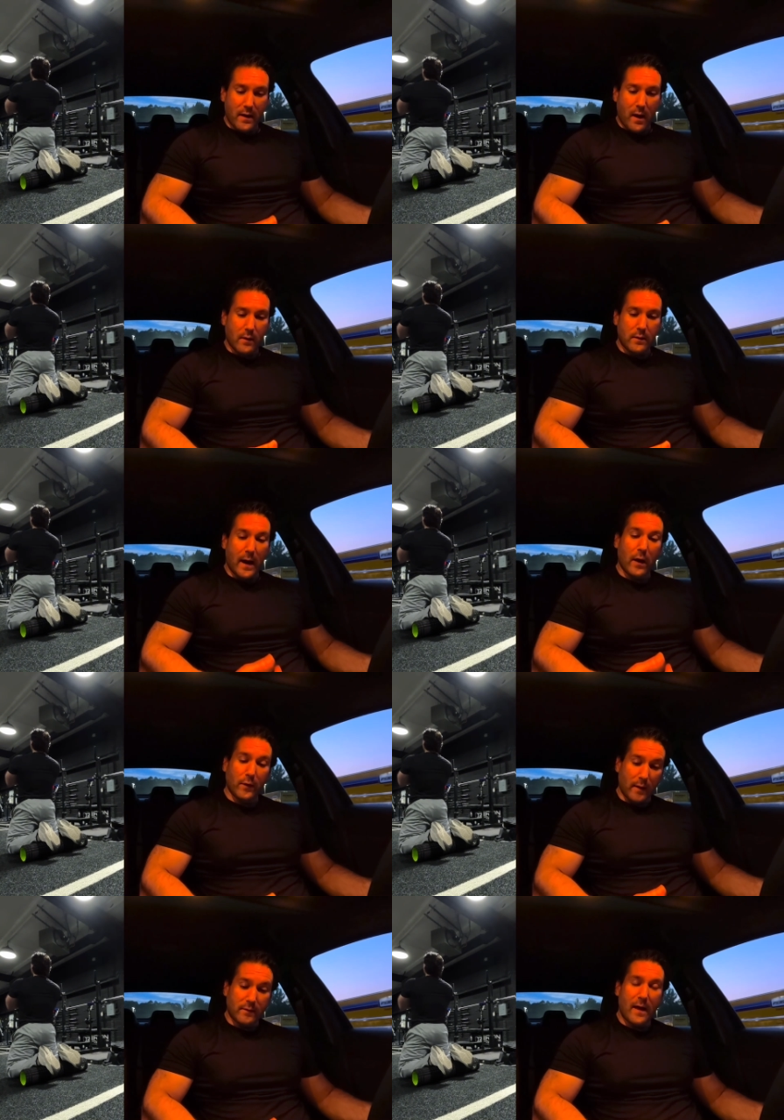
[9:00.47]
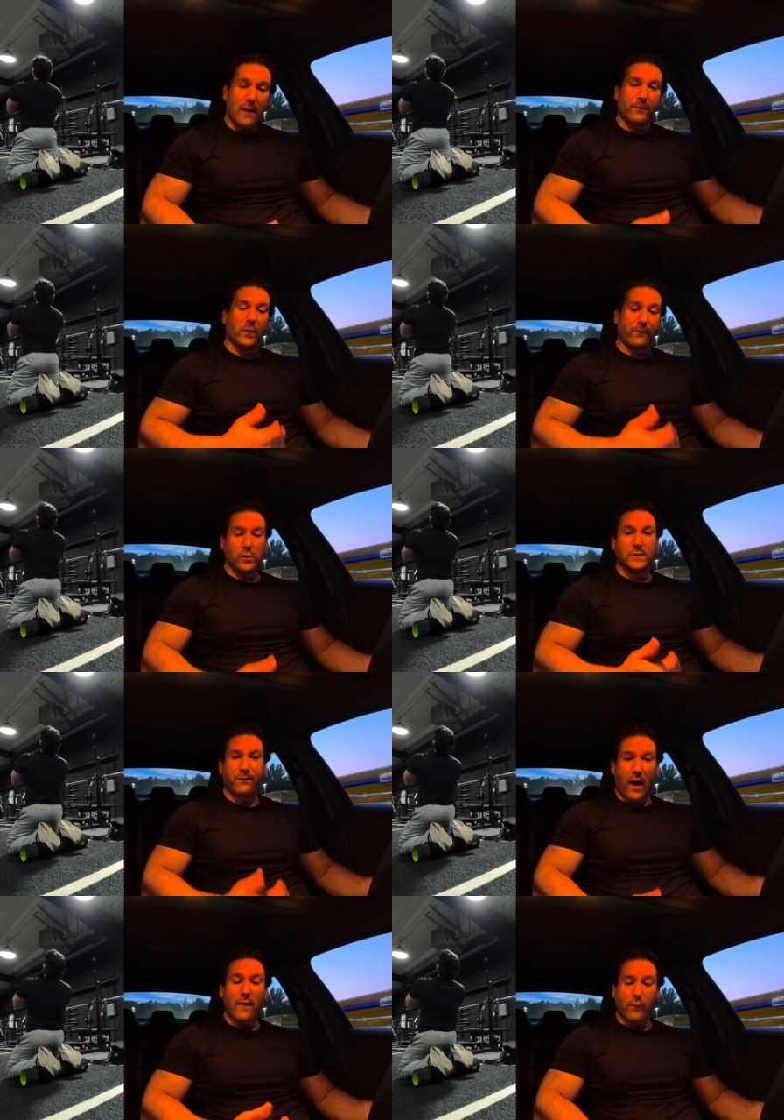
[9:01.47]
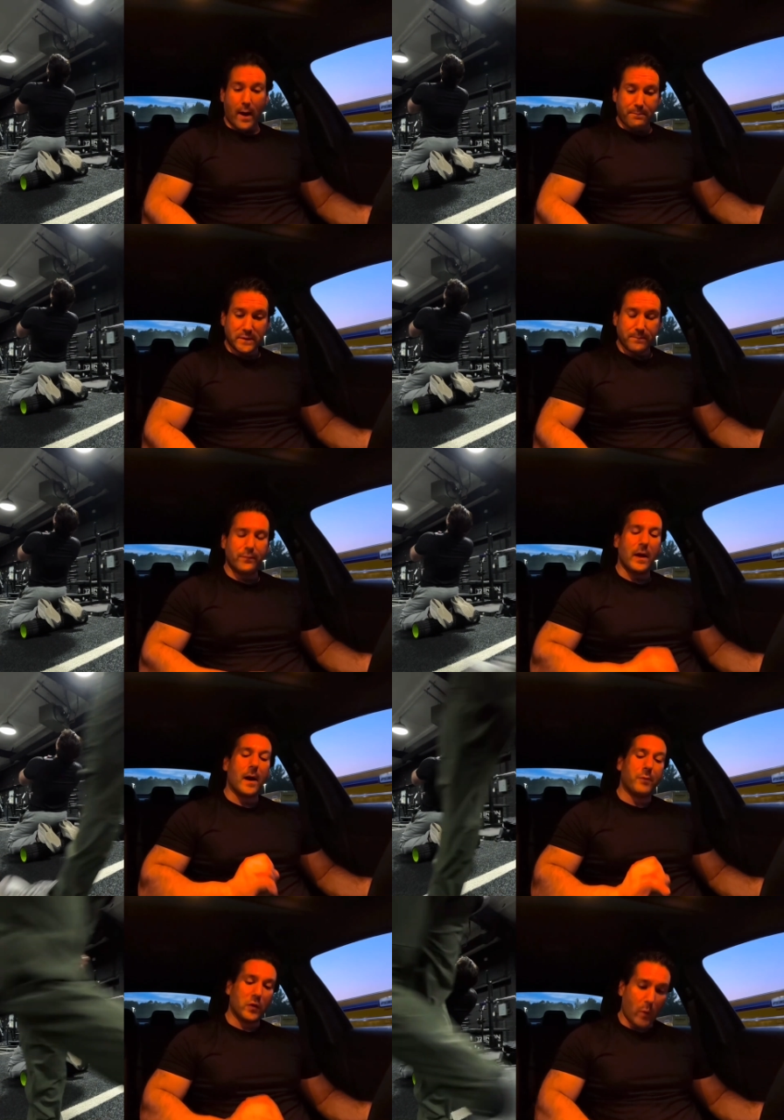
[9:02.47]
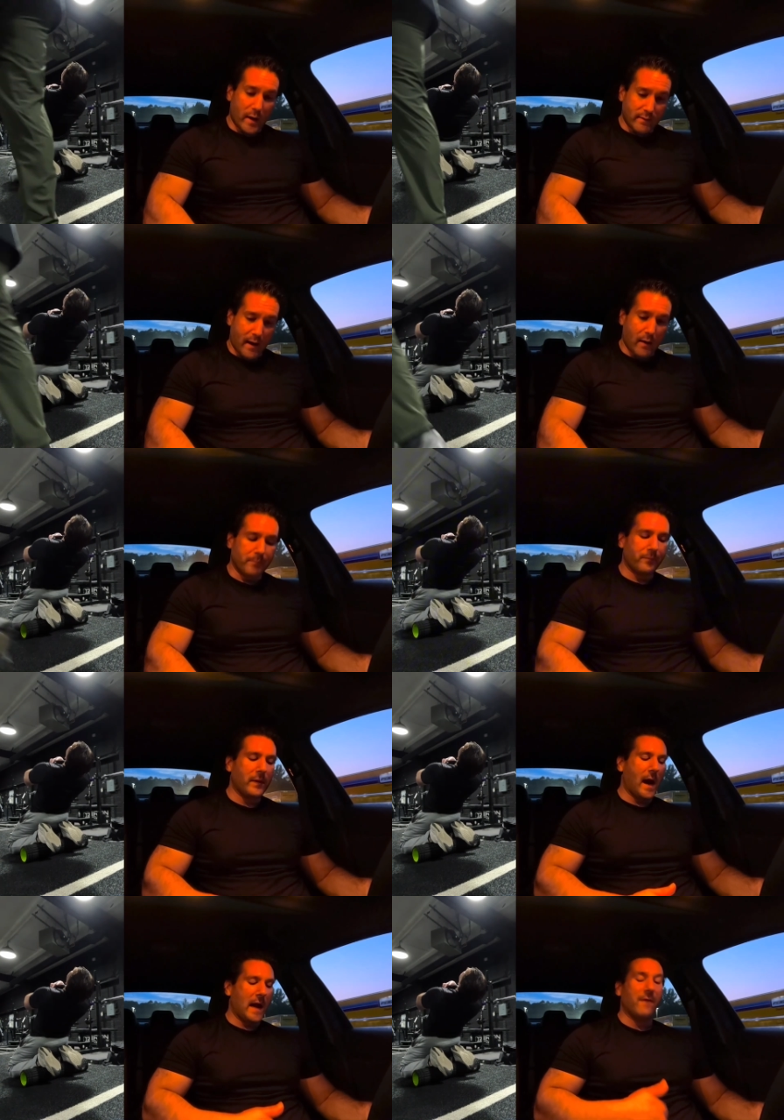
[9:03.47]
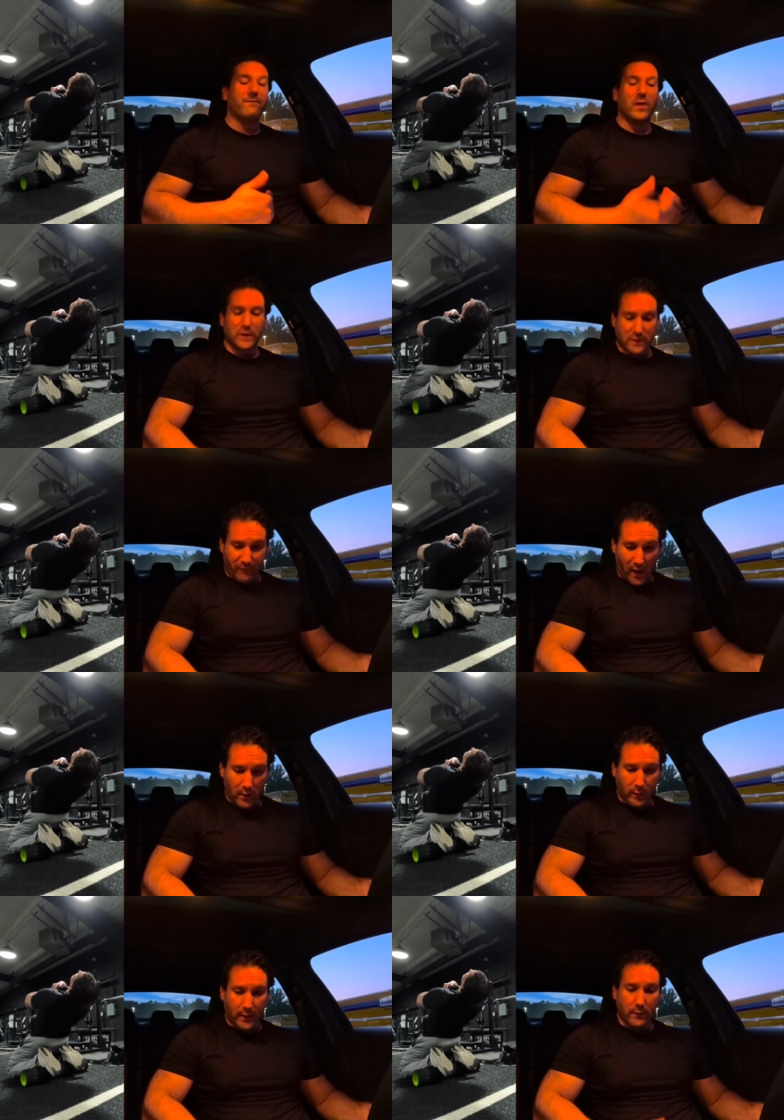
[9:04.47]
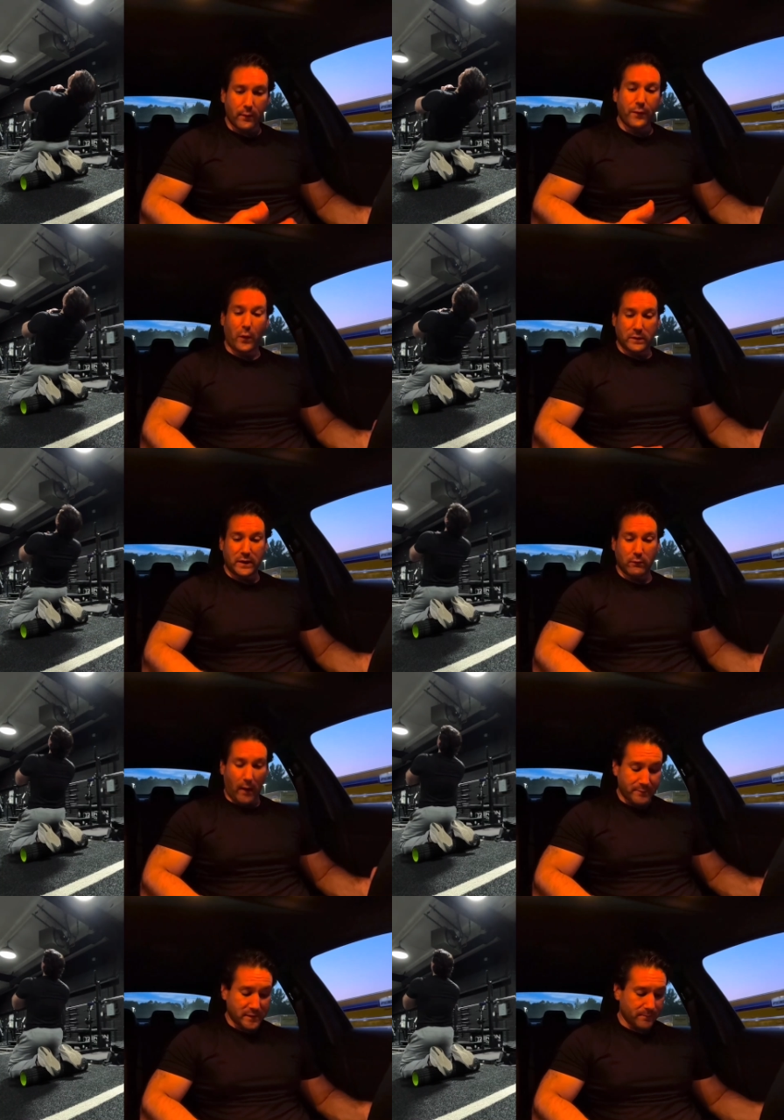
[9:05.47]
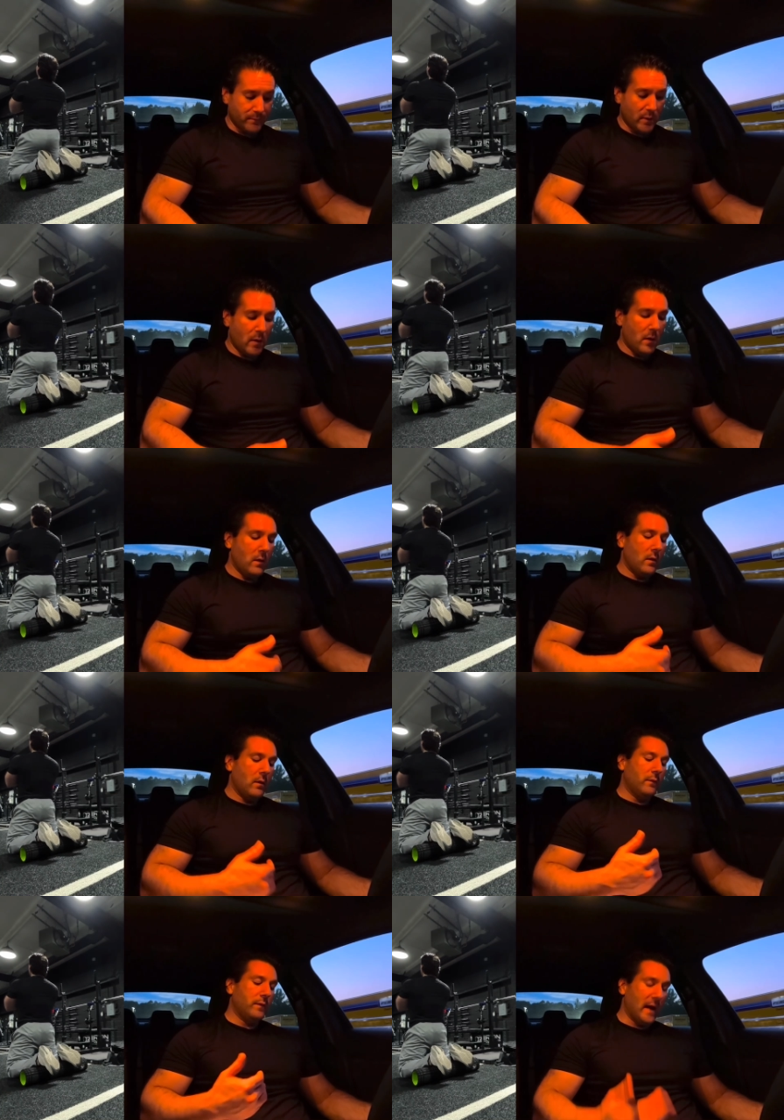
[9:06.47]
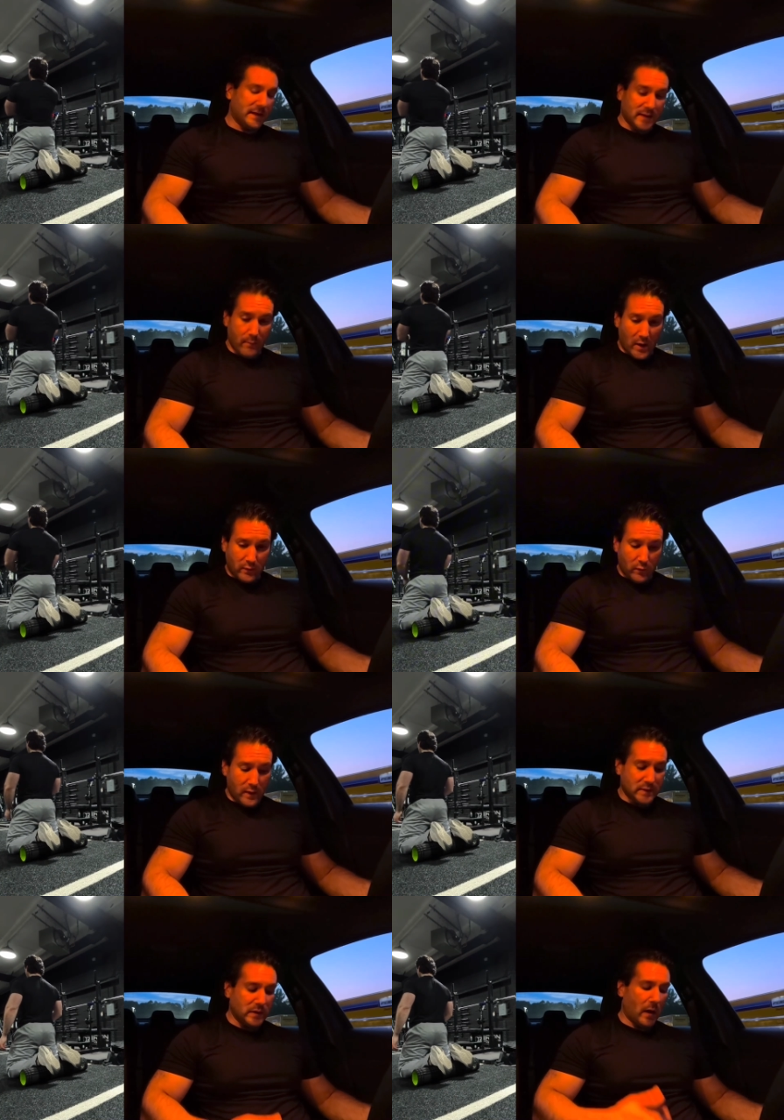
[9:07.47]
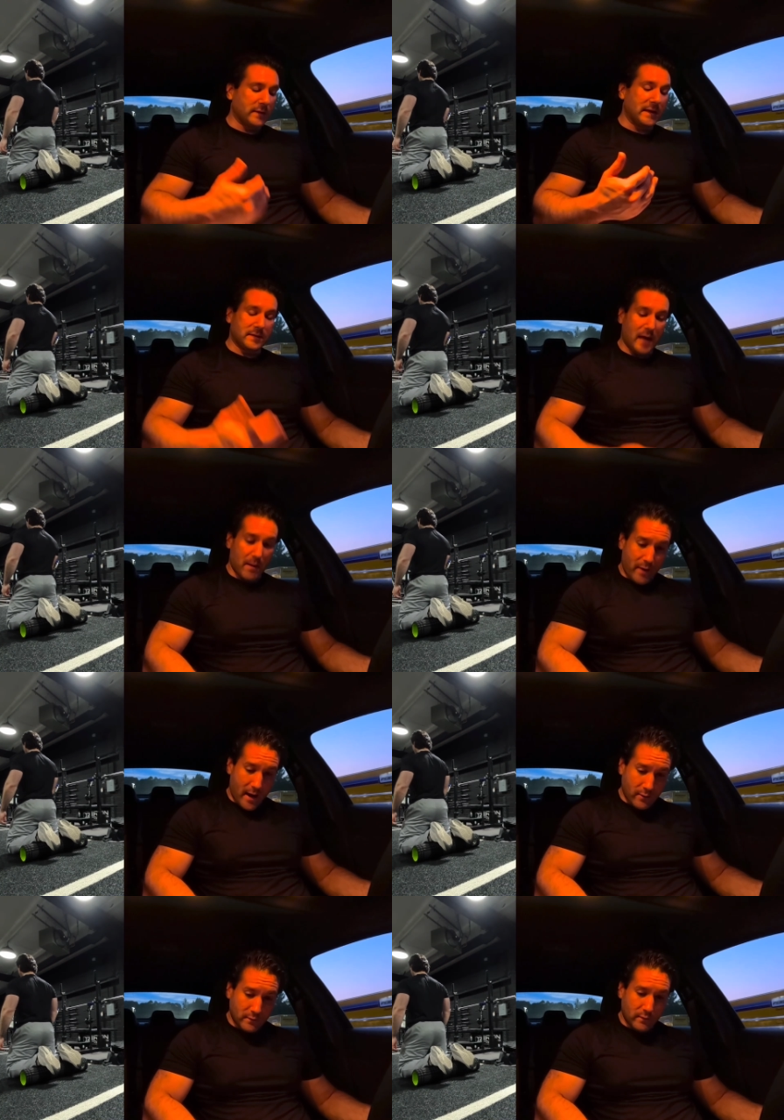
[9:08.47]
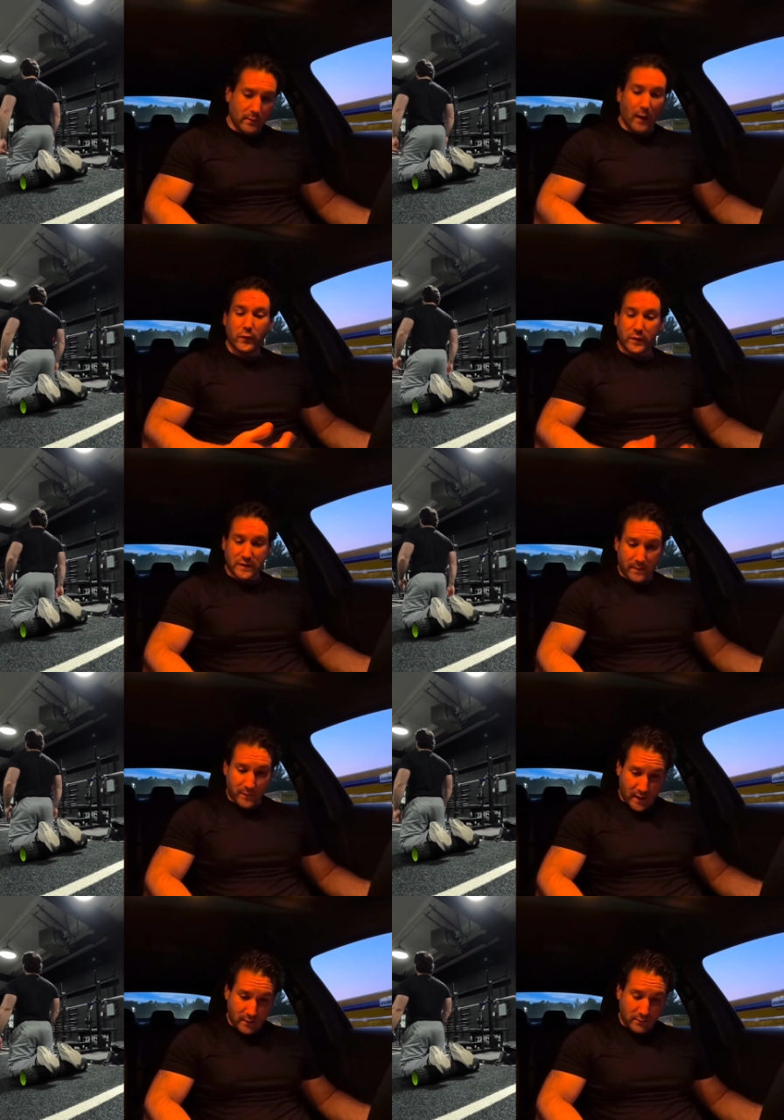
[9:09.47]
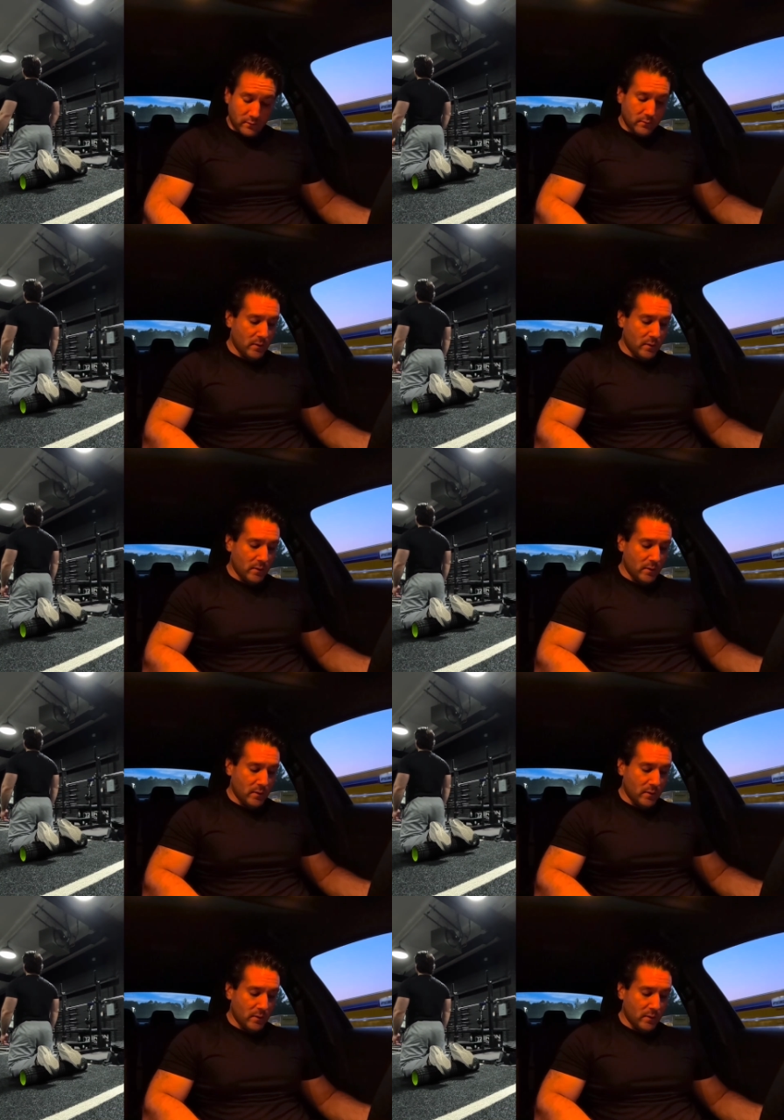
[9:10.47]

on to that for the first 5 reps. Then I put the weight down and I finished the following 13 reps. The next time I do this, I'll take a 10-pound, I'll do the same thing.